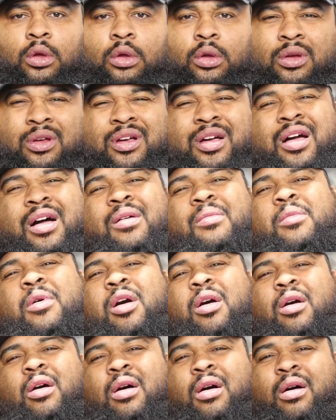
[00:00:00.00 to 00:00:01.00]
Come
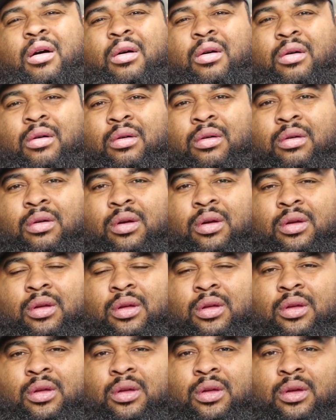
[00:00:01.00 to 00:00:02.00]
on.
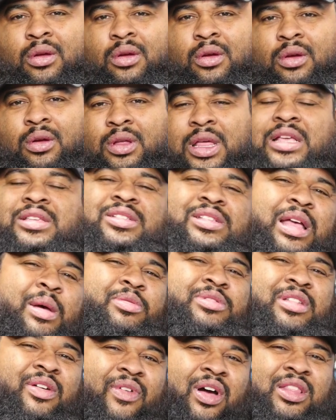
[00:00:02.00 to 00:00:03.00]
That's the type of
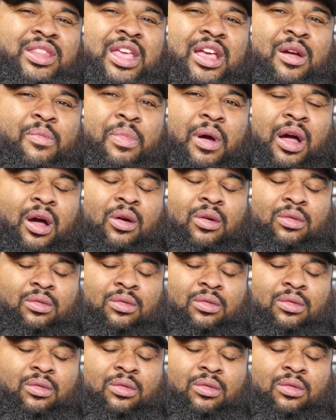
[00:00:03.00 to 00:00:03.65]
stuff I think about.